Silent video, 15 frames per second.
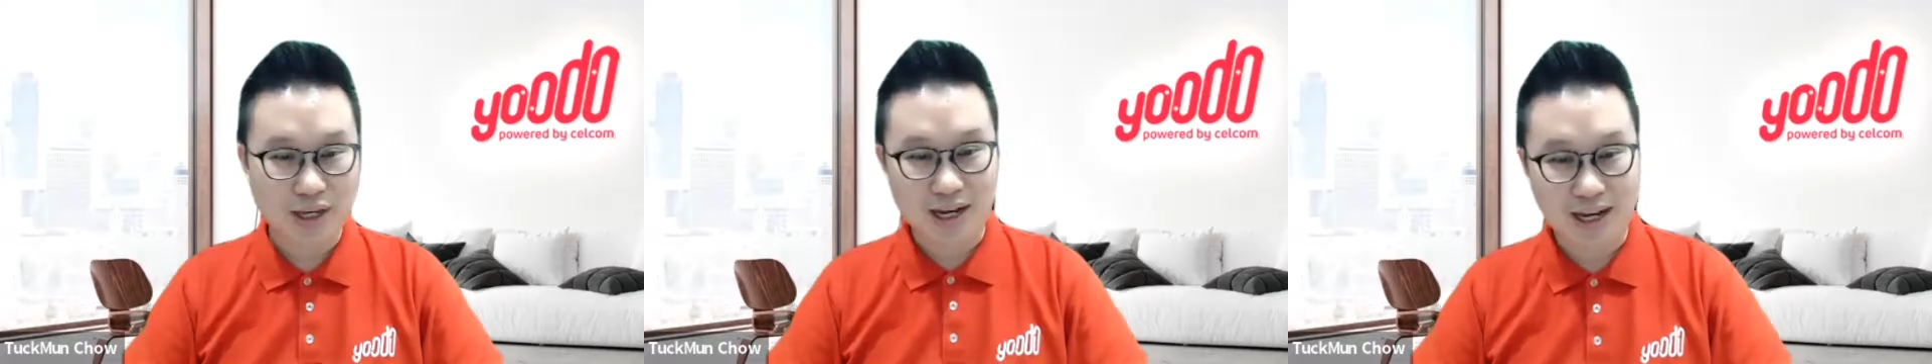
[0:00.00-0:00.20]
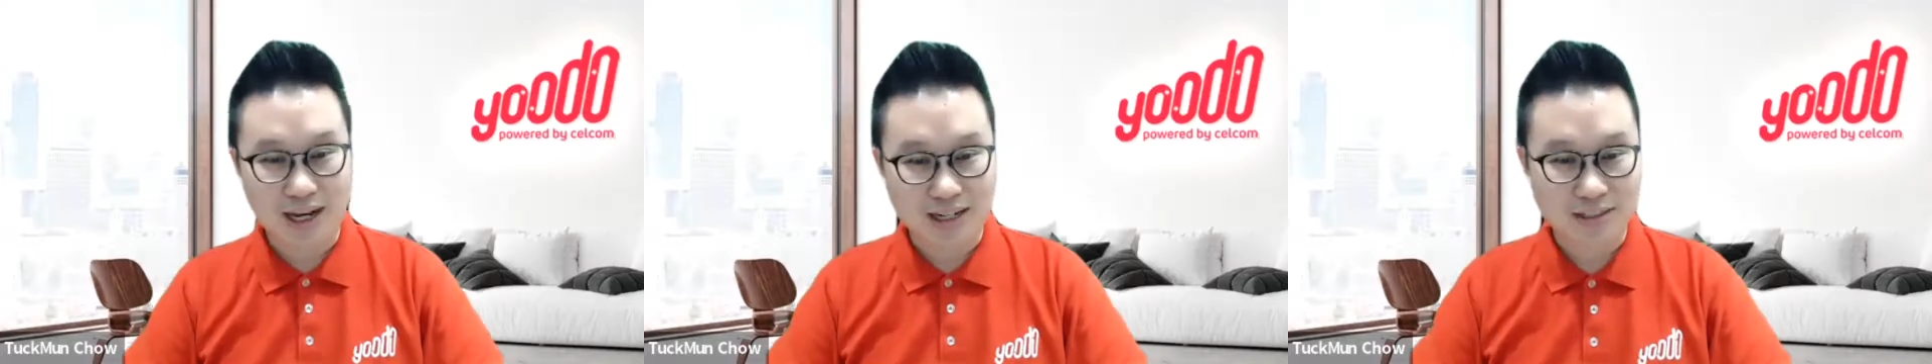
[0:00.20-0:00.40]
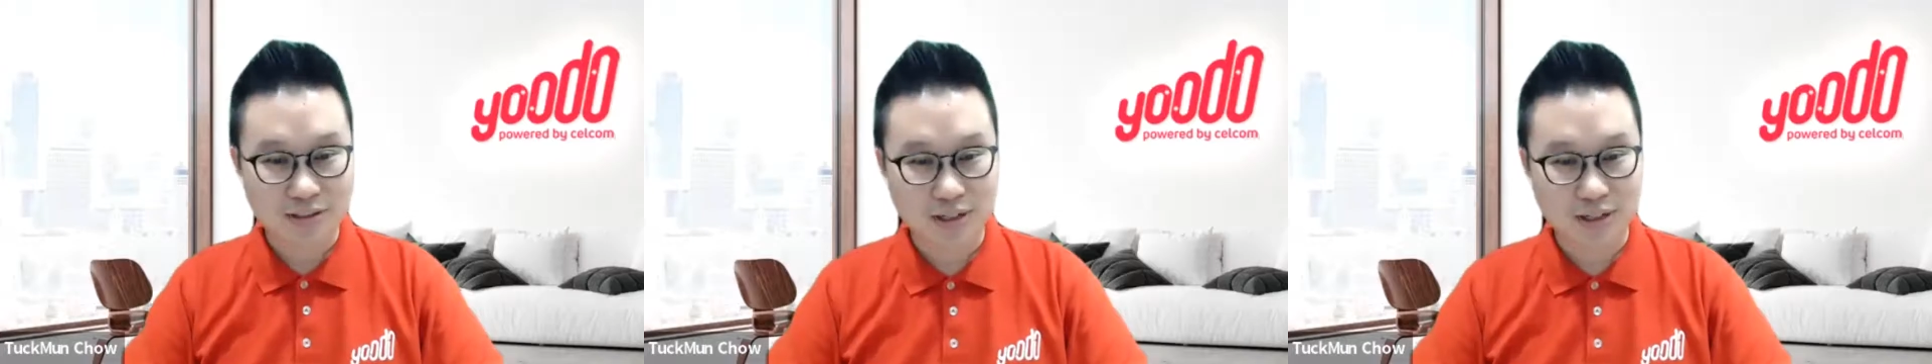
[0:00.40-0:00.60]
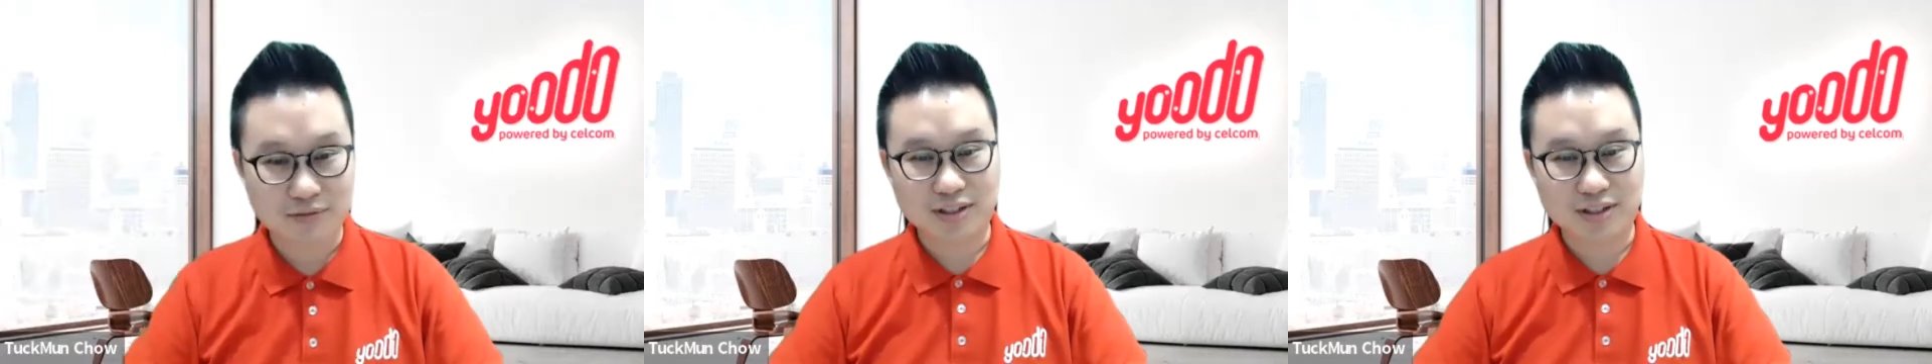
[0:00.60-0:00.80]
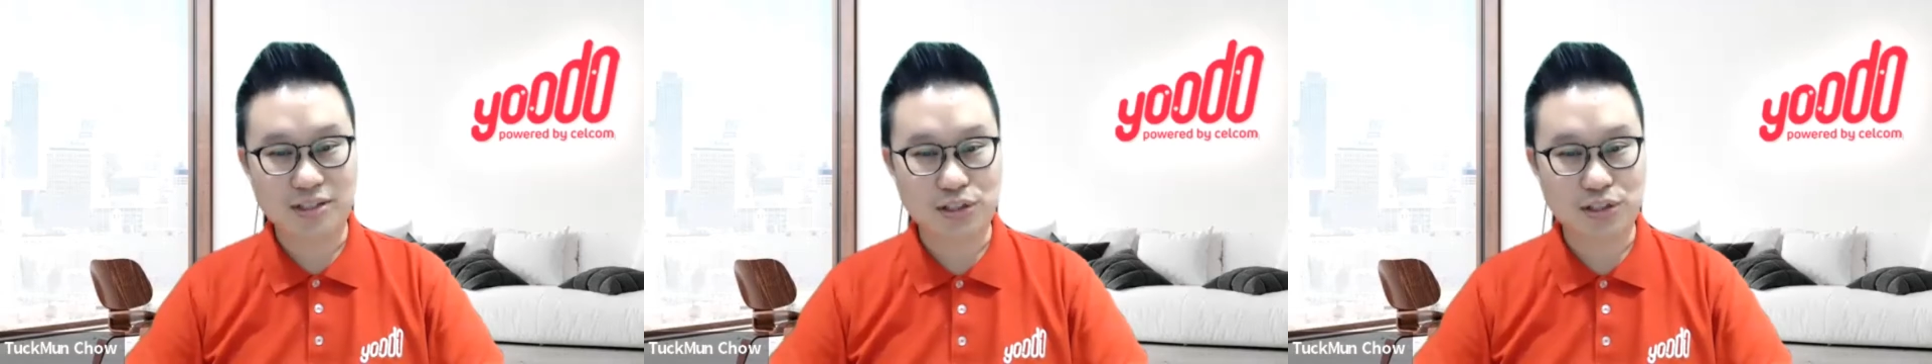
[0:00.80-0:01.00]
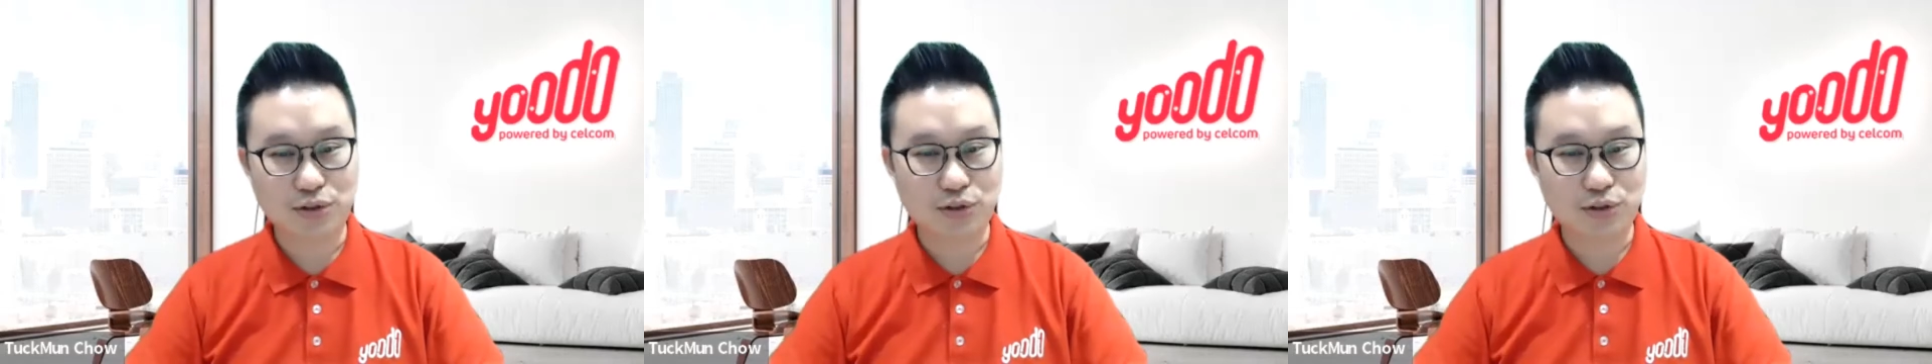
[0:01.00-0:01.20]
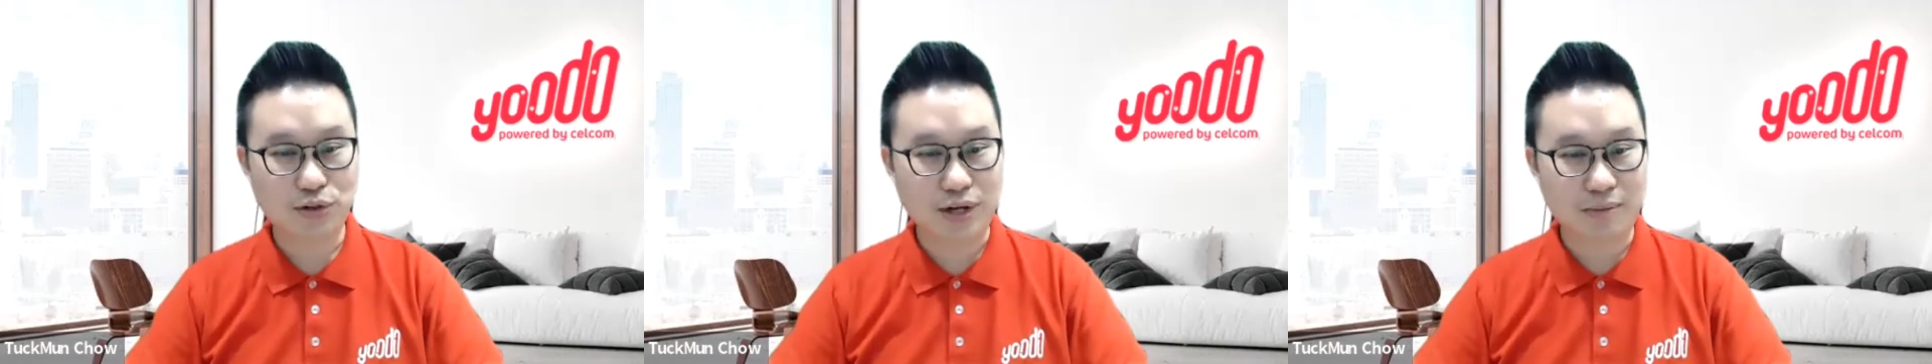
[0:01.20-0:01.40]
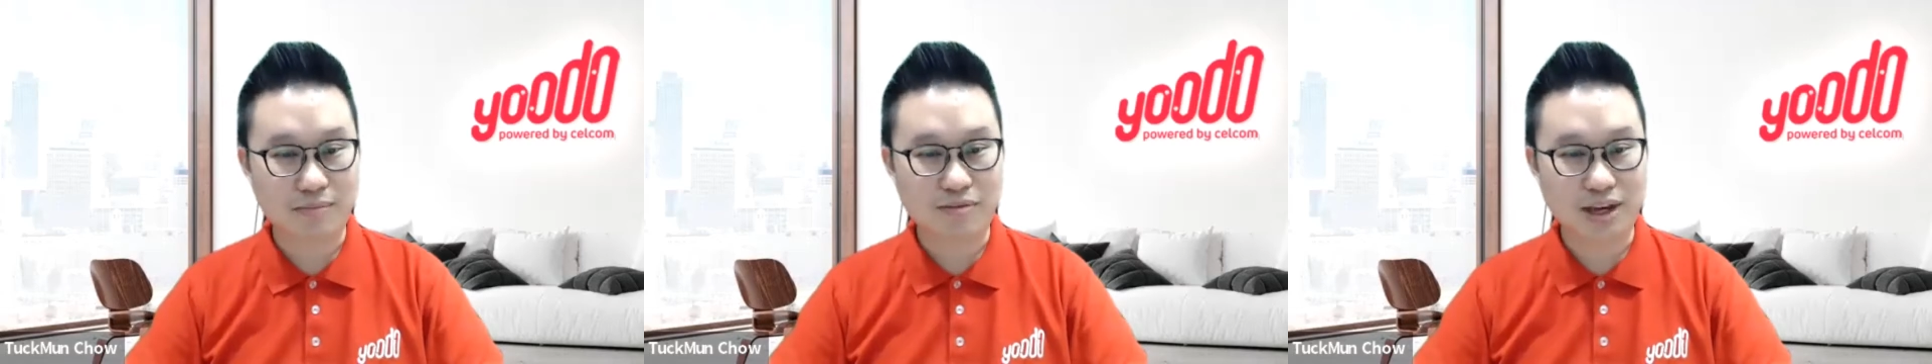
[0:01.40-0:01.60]
are sort of a pseudo
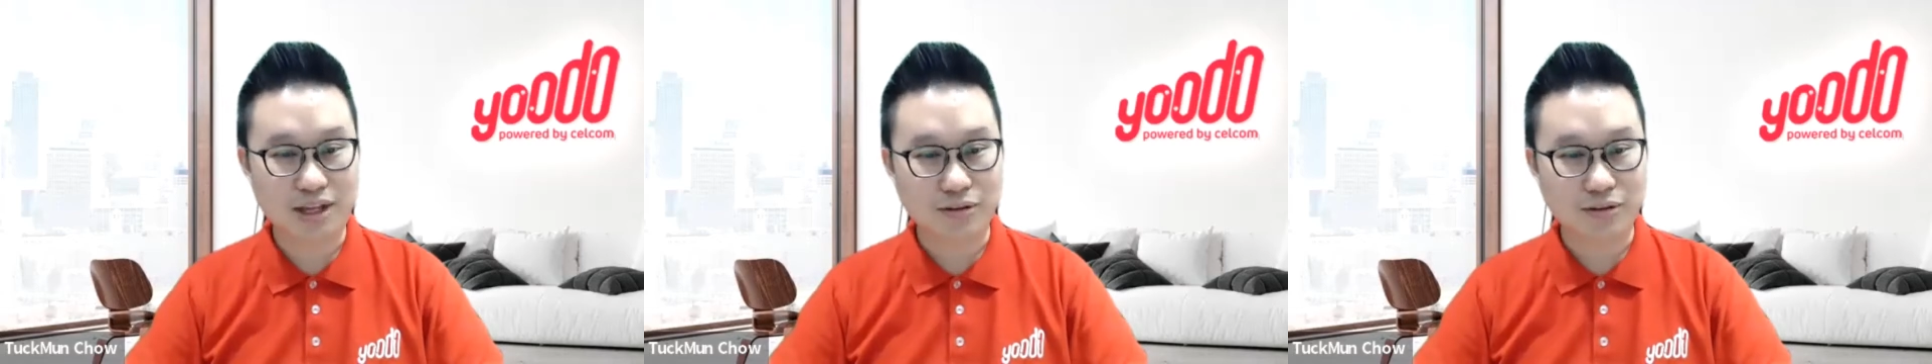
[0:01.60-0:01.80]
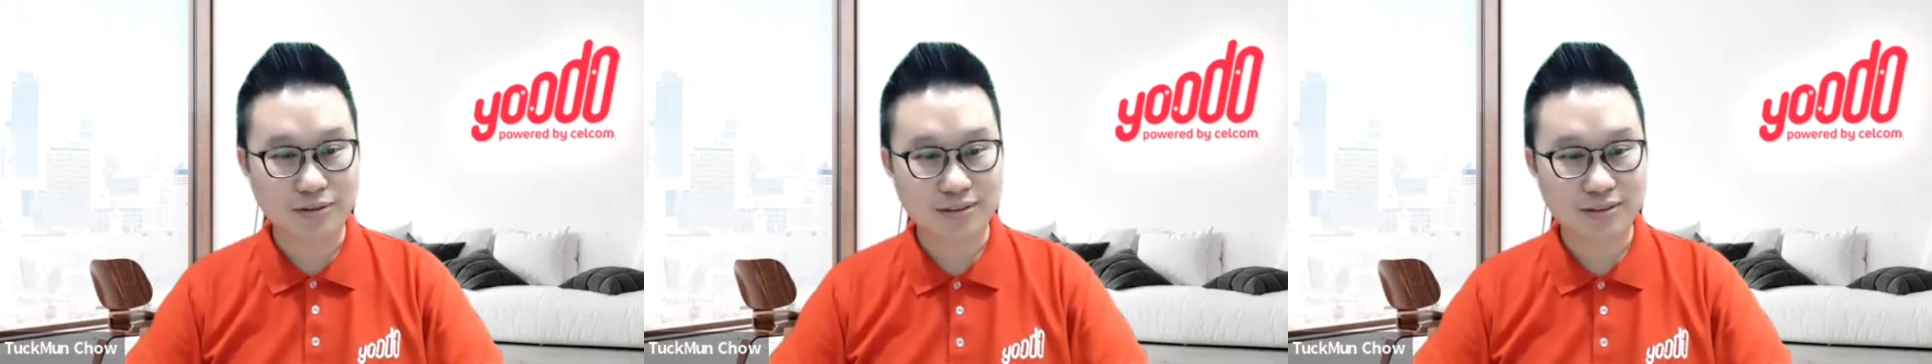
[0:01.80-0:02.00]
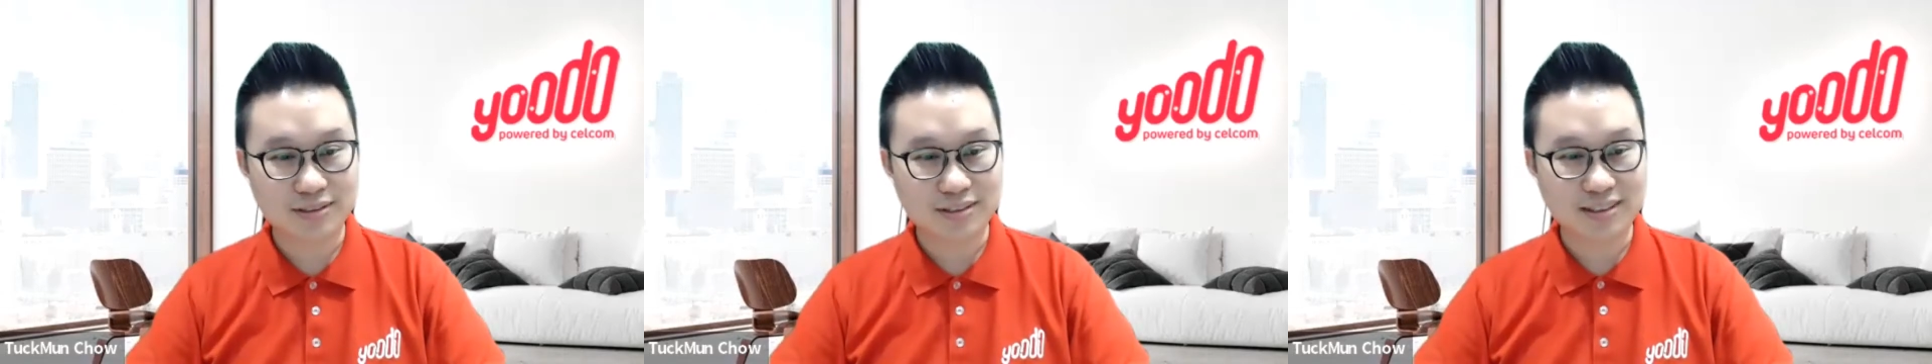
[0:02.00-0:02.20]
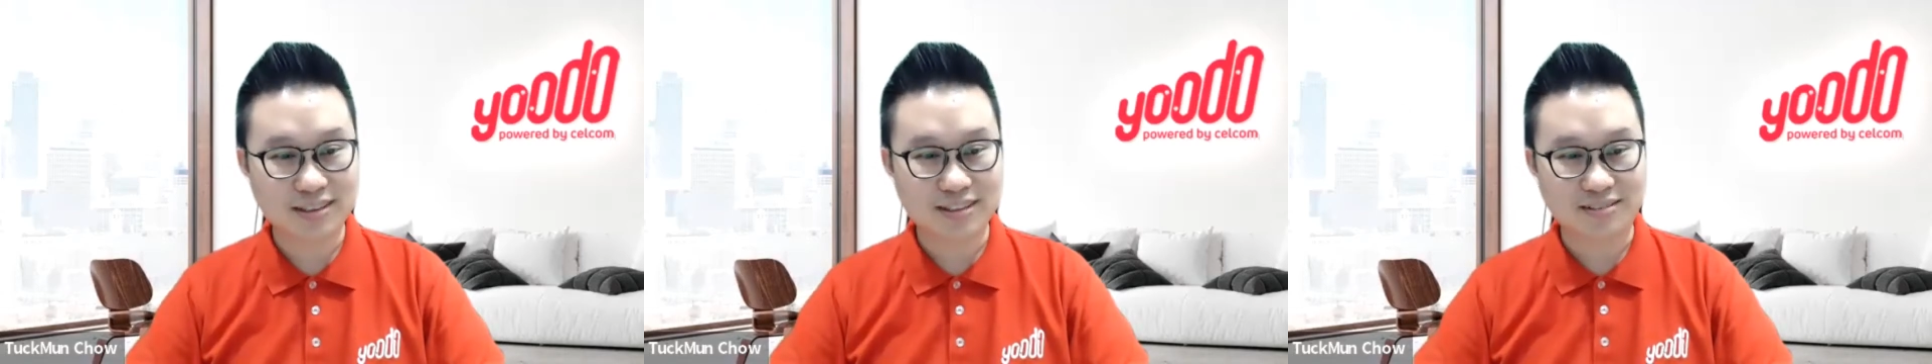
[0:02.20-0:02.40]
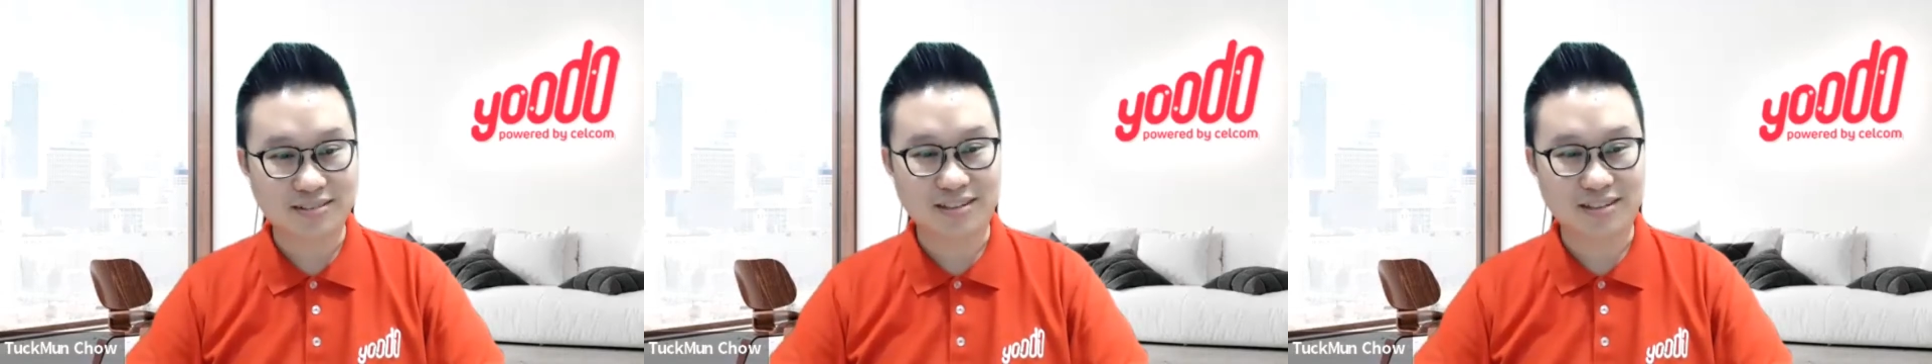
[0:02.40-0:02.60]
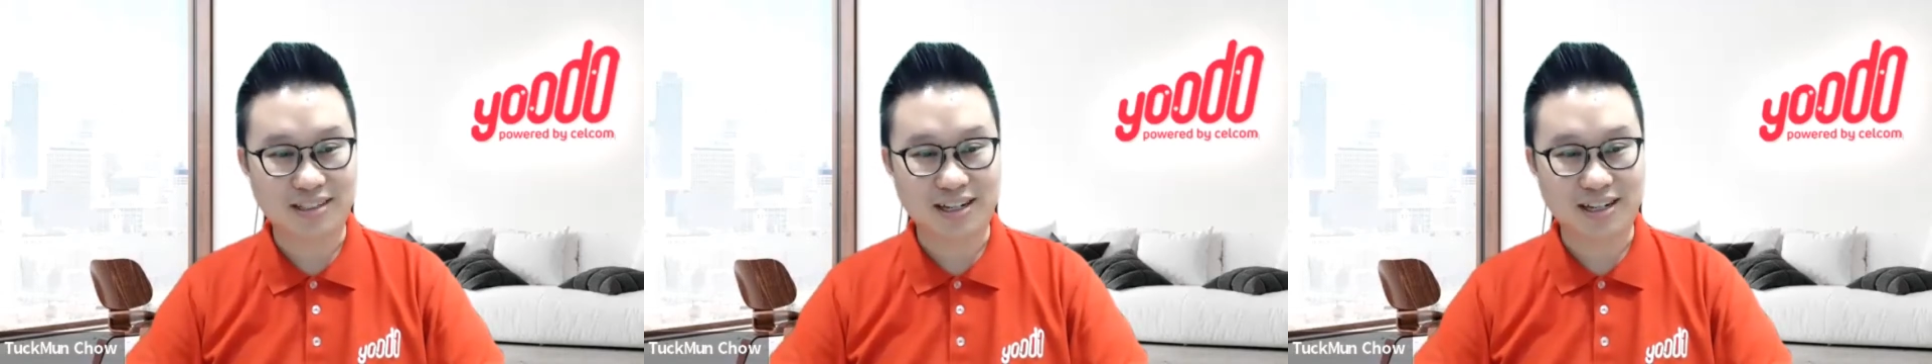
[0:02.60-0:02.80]
MVNO, right?